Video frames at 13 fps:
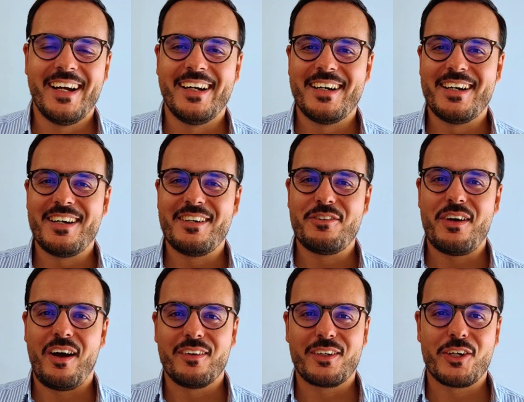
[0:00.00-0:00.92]

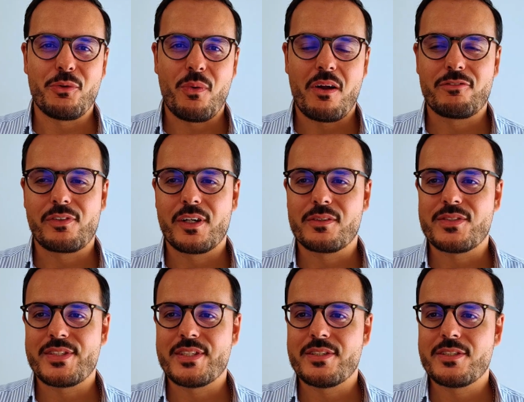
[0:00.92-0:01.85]
Encre Noire
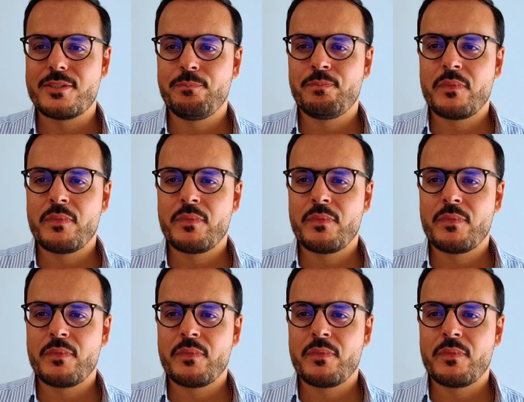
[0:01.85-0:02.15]
fragrances.